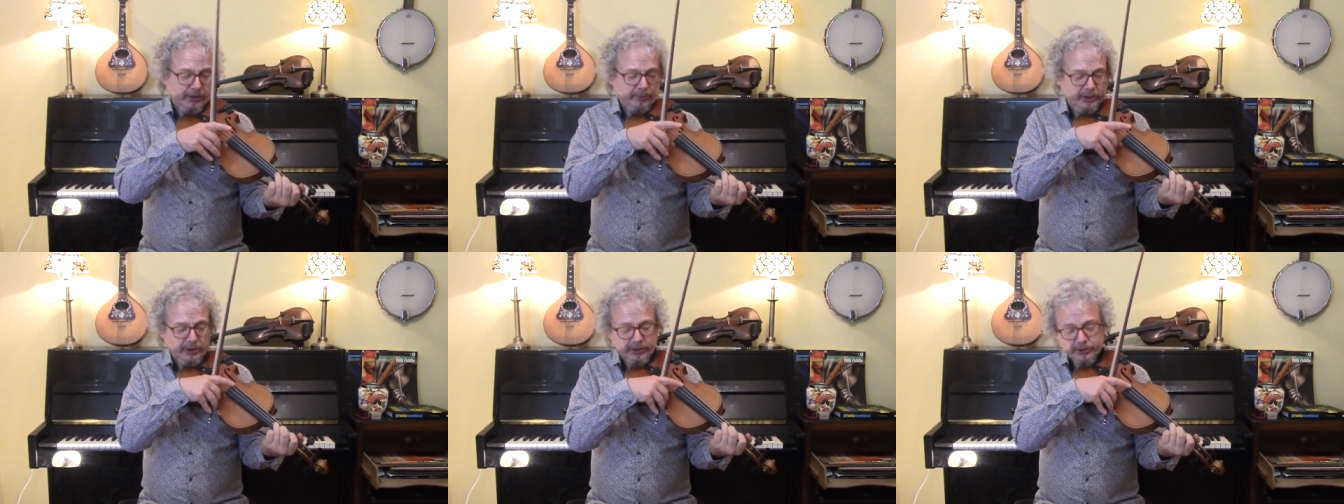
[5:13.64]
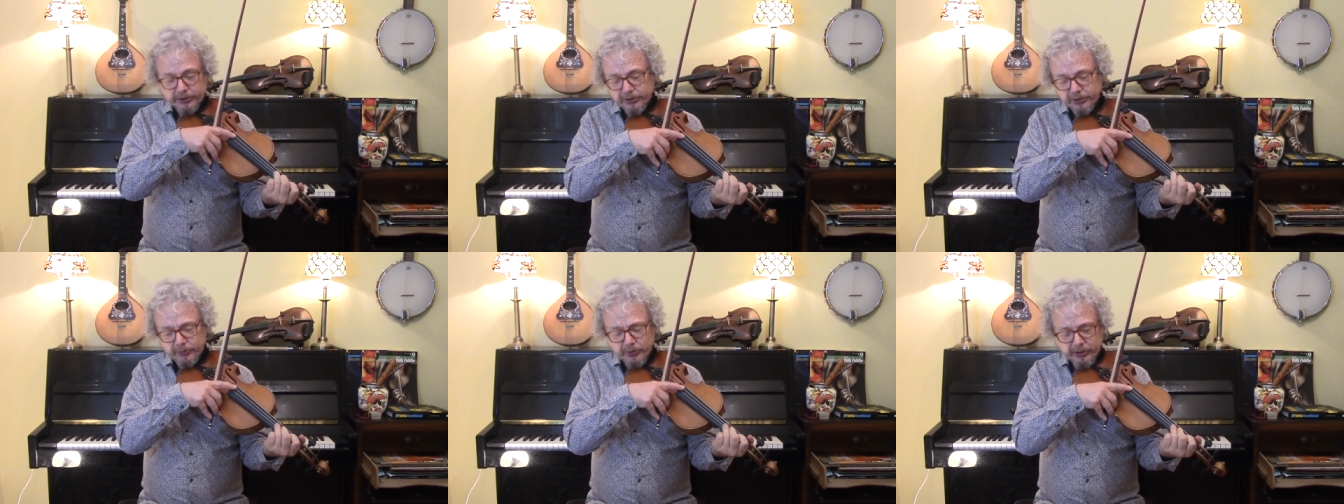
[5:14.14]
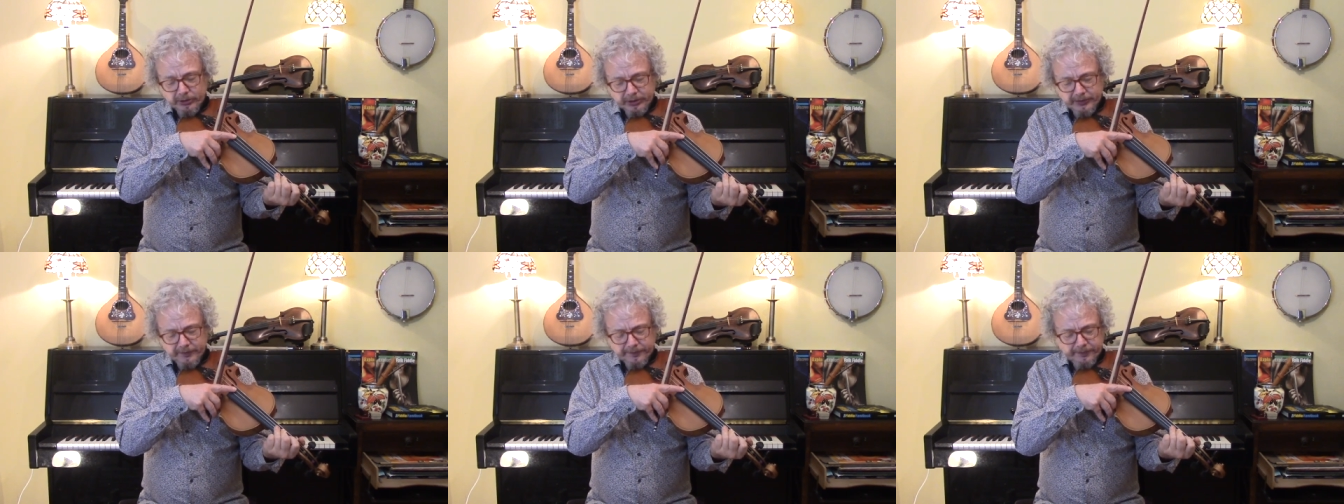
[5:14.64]
that we're not just using one
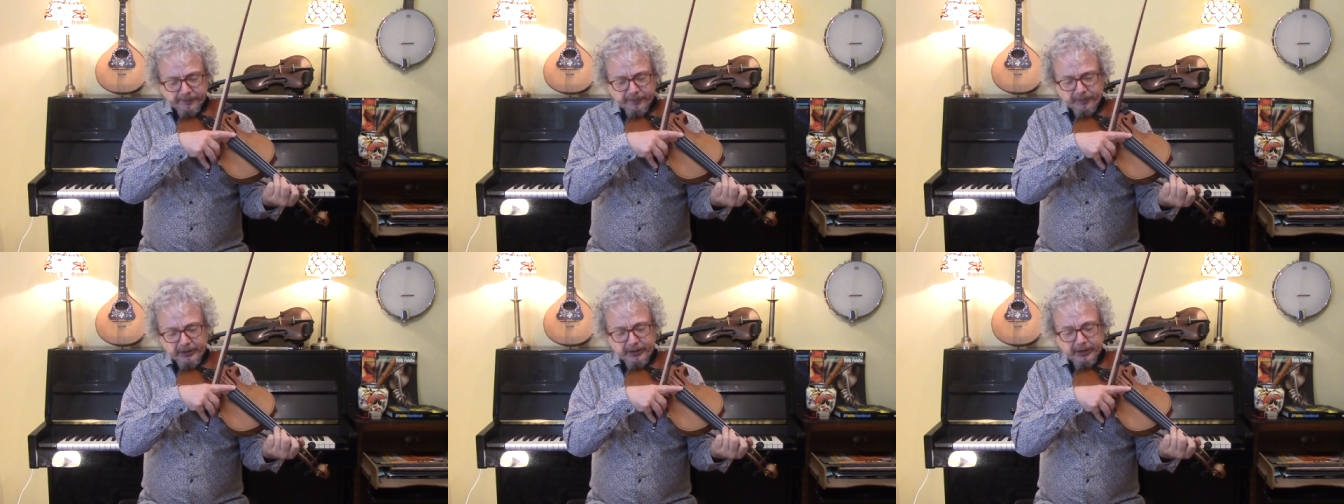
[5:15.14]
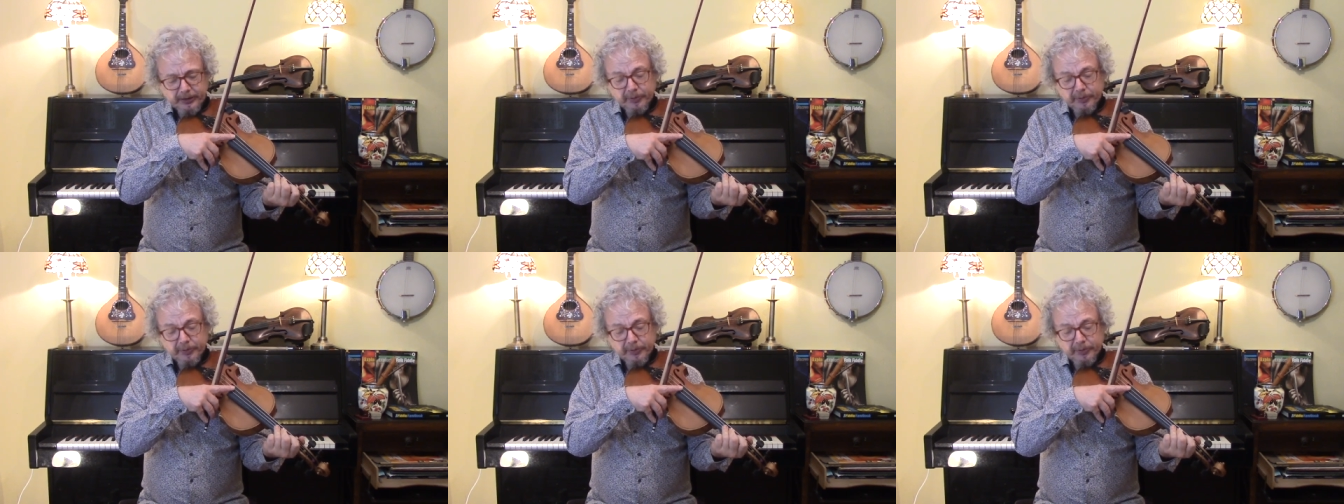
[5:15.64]
octave, uh,